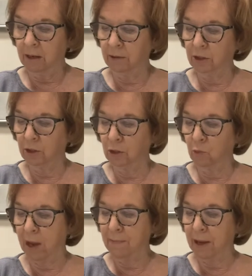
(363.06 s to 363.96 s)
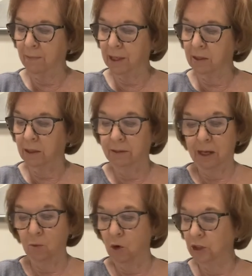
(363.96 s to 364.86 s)
going to just wipe out my color,
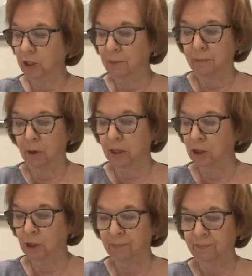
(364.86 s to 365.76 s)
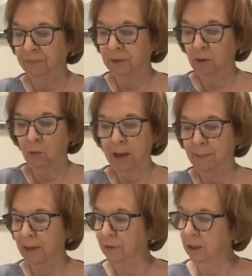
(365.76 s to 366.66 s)
not washing my brush. Wipe
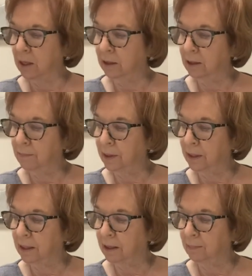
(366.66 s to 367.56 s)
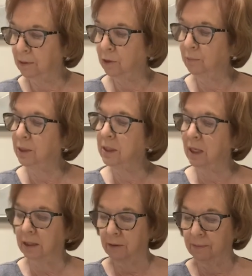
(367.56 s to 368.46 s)
out the color, picking up a little bit of
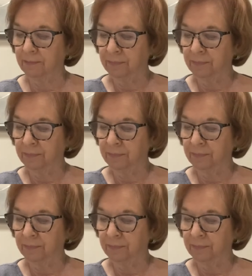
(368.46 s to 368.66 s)
yellow.